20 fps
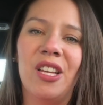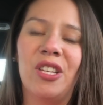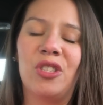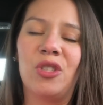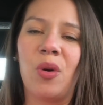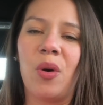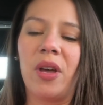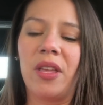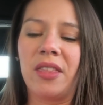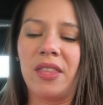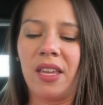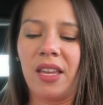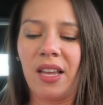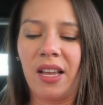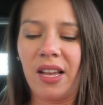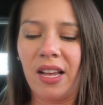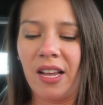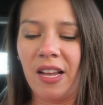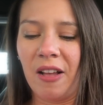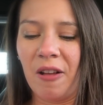So I
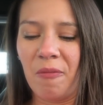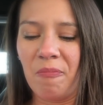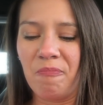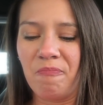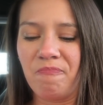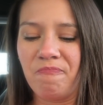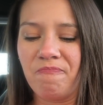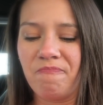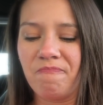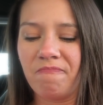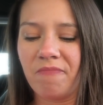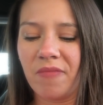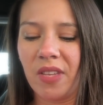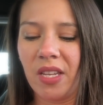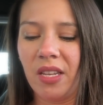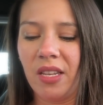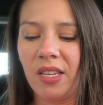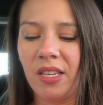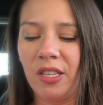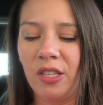think
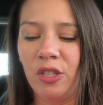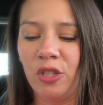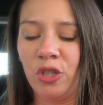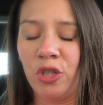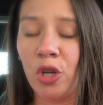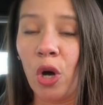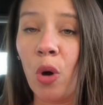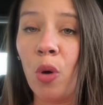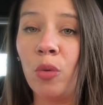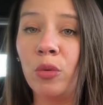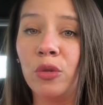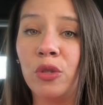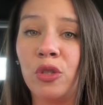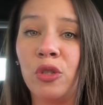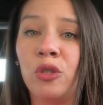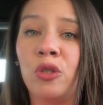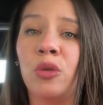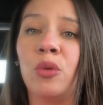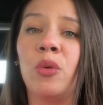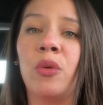
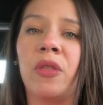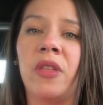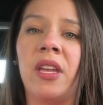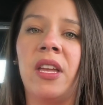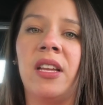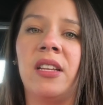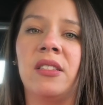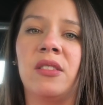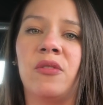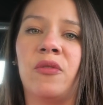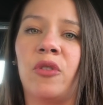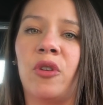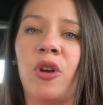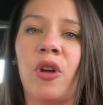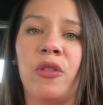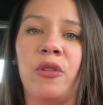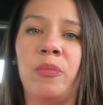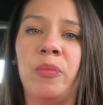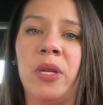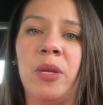don't do things for
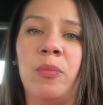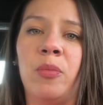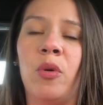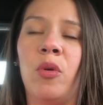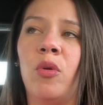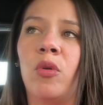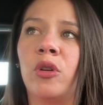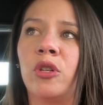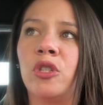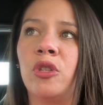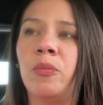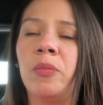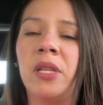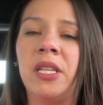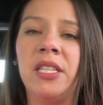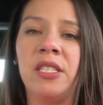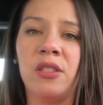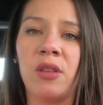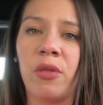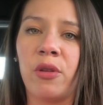other people or to
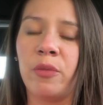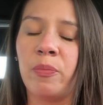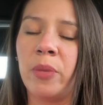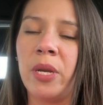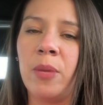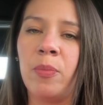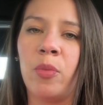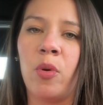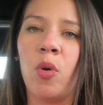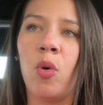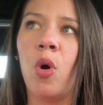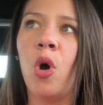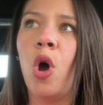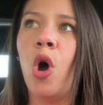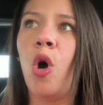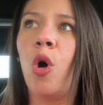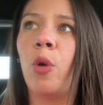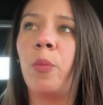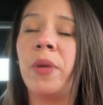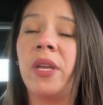please other people
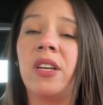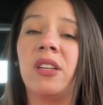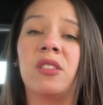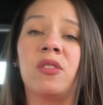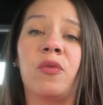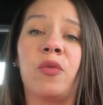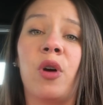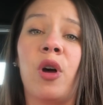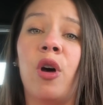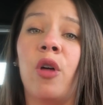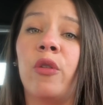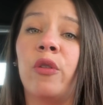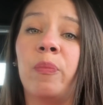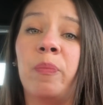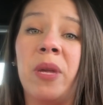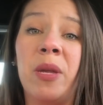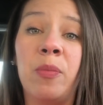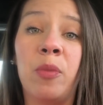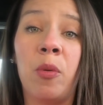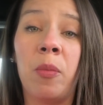or because of what other
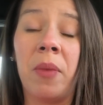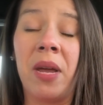people